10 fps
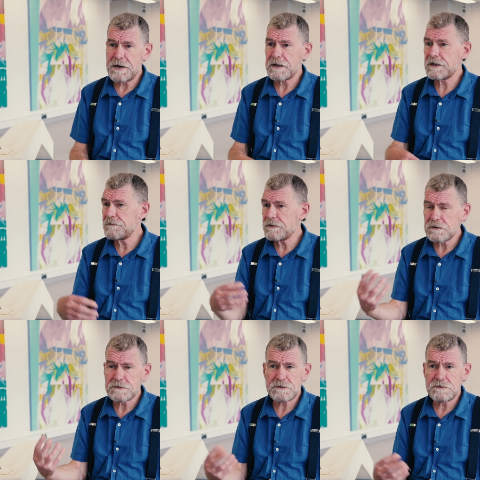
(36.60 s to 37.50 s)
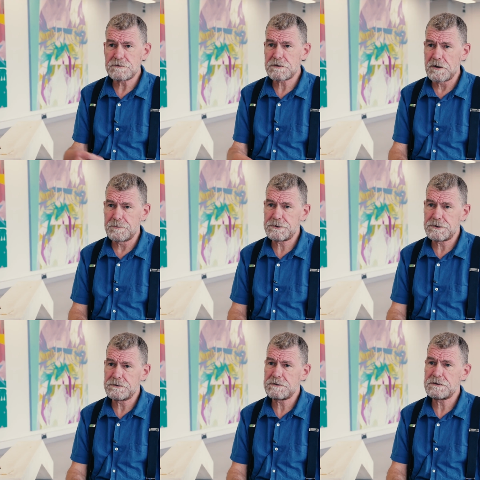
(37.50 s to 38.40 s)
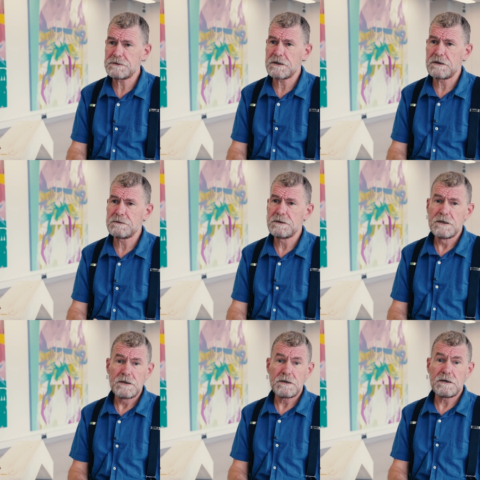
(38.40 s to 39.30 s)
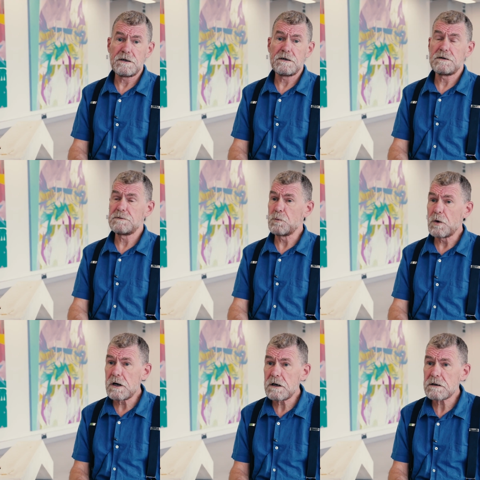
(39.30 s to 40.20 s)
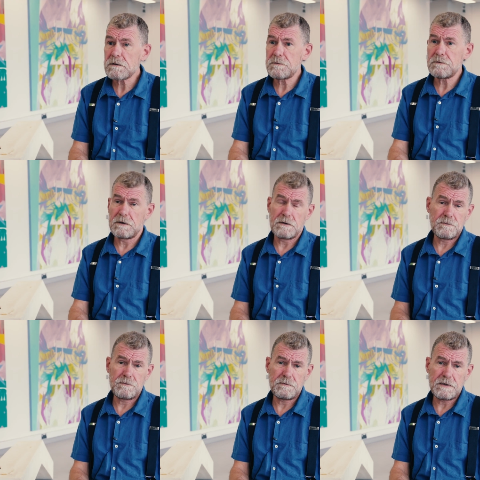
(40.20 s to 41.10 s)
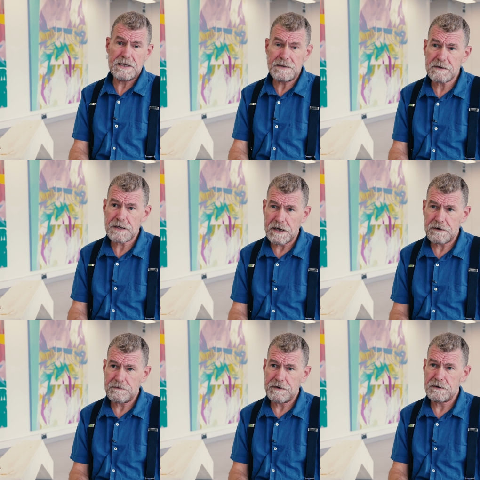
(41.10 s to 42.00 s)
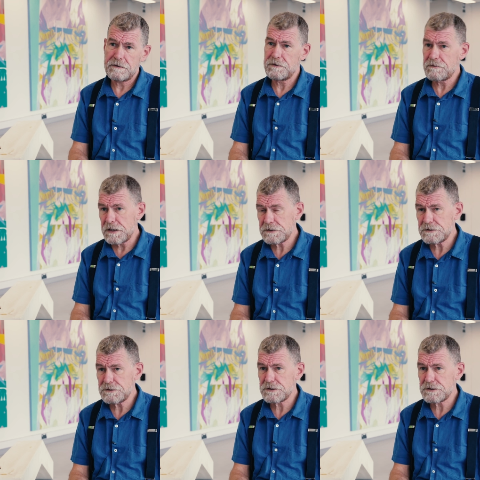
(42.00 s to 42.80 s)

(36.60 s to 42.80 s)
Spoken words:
back, giving our students the opportunity to go and work in the gallery, curating